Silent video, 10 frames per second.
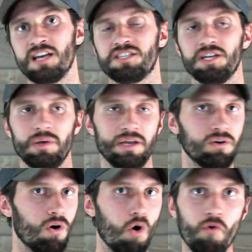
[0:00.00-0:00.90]
So
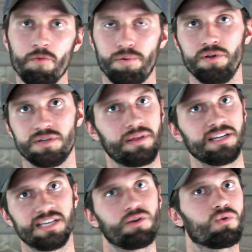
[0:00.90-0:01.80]
it'll overproduce
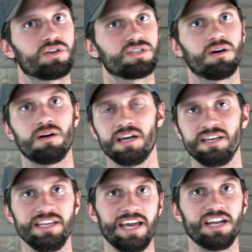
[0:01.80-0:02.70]
things like cortisol and
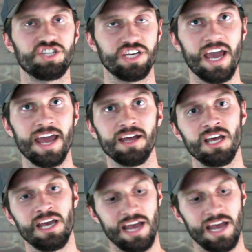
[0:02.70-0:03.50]
DHEA,